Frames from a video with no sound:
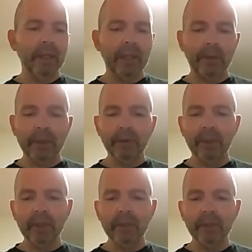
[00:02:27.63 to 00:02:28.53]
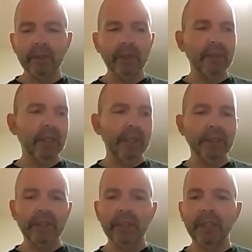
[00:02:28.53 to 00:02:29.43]
Now I tried
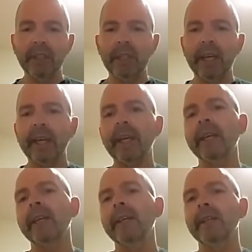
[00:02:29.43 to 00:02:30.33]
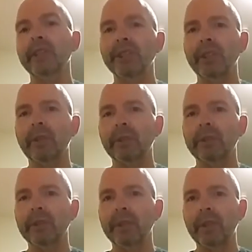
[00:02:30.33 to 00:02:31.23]
attaching a shot,
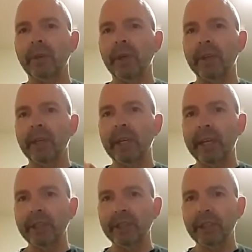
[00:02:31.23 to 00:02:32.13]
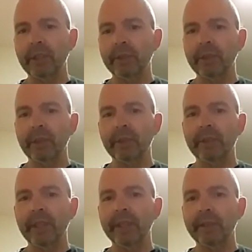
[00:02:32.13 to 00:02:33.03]
like a lead shot on
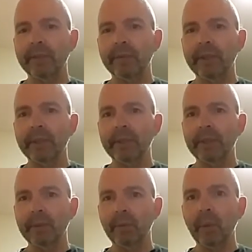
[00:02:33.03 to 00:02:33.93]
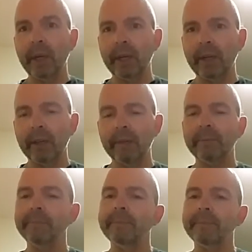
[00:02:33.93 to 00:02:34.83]
the end of this wire.
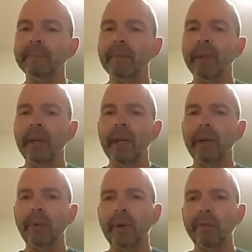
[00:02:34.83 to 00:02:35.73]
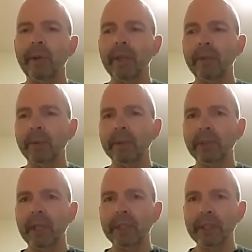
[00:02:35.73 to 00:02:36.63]
What I found was,
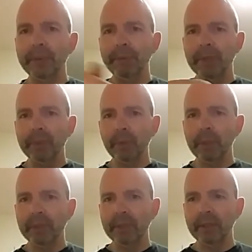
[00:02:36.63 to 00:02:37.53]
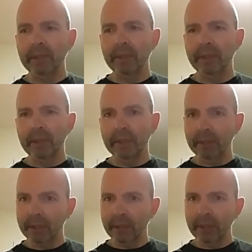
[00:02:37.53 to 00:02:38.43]
as it was untwisting
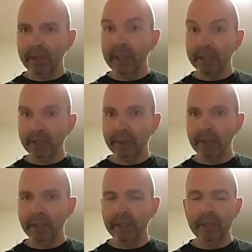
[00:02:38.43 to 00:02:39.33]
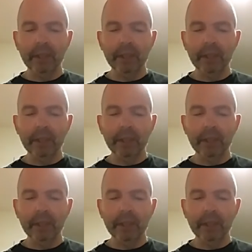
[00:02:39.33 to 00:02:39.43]
naturally,